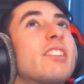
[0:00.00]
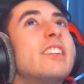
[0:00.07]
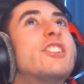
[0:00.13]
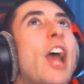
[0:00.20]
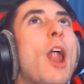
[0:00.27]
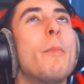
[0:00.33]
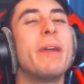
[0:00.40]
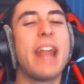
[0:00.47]
and
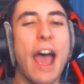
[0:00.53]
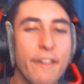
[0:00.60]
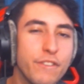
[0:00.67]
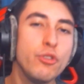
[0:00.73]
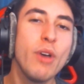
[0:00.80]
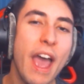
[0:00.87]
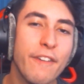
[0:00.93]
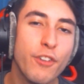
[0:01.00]
gentlemen, have
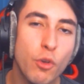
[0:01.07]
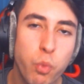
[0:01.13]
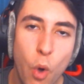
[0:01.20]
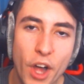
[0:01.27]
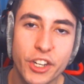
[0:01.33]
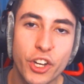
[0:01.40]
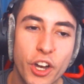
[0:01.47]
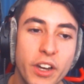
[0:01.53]
you ever
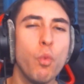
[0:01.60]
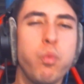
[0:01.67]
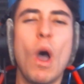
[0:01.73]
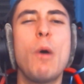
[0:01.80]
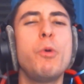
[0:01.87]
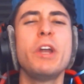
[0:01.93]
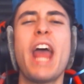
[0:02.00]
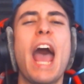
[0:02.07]
wondered
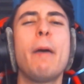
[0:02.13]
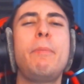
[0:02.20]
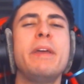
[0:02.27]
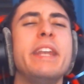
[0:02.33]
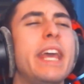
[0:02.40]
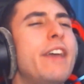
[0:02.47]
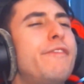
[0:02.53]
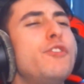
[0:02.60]
what would happen
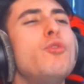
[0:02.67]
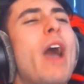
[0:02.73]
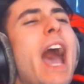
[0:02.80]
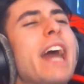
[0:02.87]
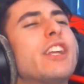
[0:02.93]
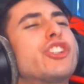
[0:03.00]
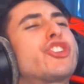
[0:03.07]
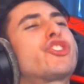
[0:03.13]
if you had
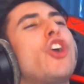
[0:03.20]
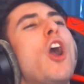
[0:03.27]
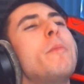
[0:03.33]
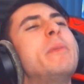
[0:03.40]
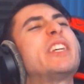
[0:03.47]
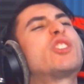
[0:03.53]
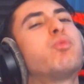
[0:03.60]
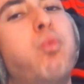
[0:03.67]
a sharpness